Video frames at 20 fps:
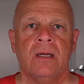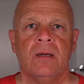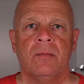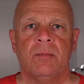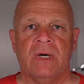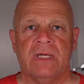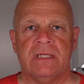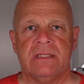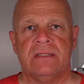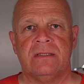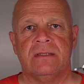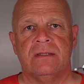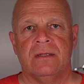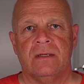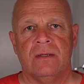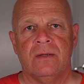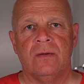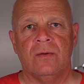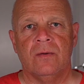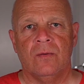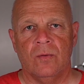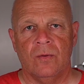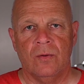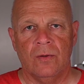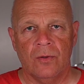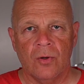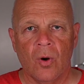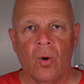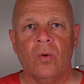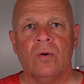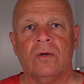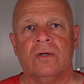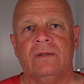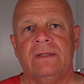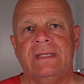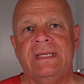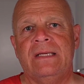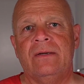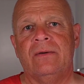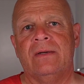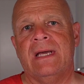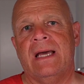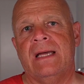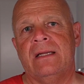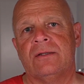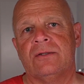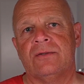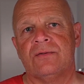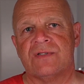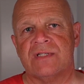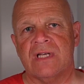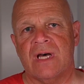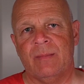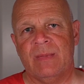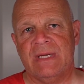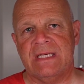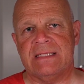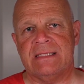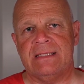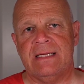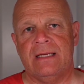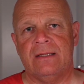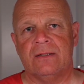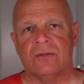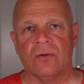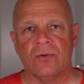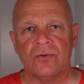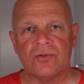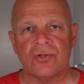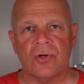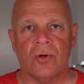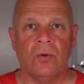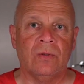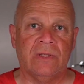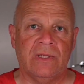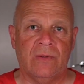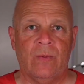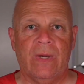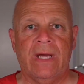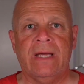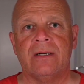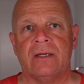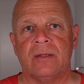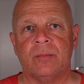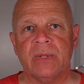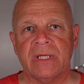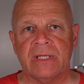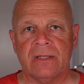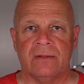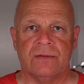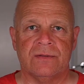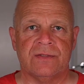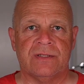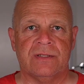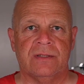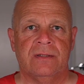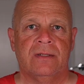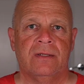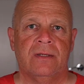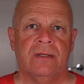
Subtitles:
But locally, you can to some extent control the weather, because